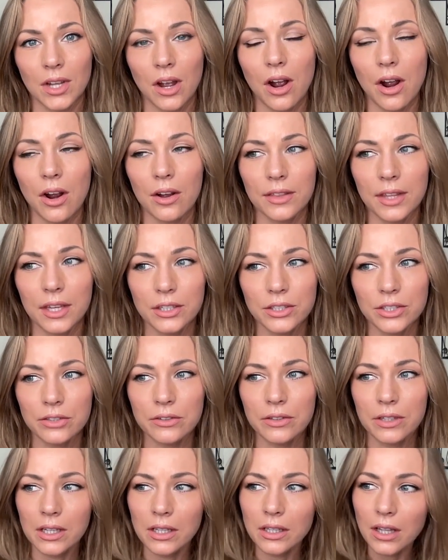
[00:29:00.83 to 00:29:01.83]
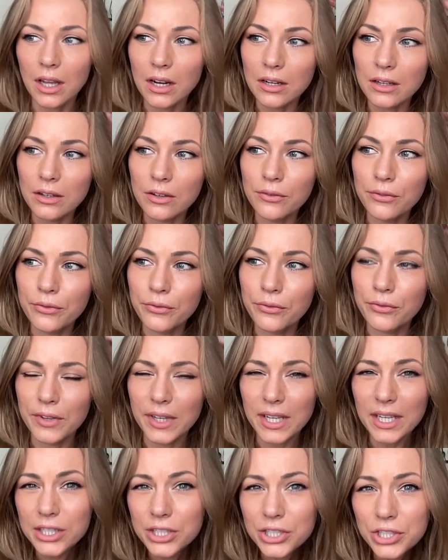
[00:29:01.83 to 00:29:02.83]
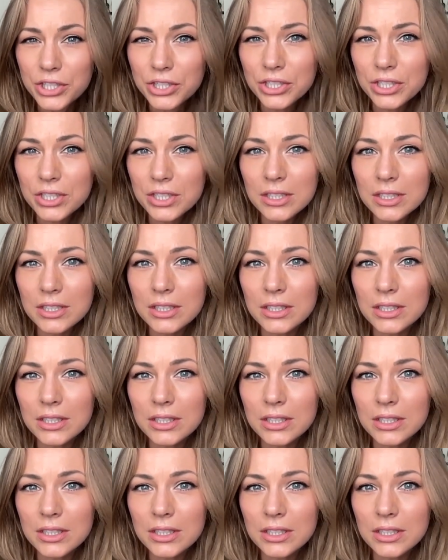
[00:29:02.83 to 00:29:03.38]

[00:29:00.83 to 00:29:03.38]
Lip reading: Are they doing a lot of fish?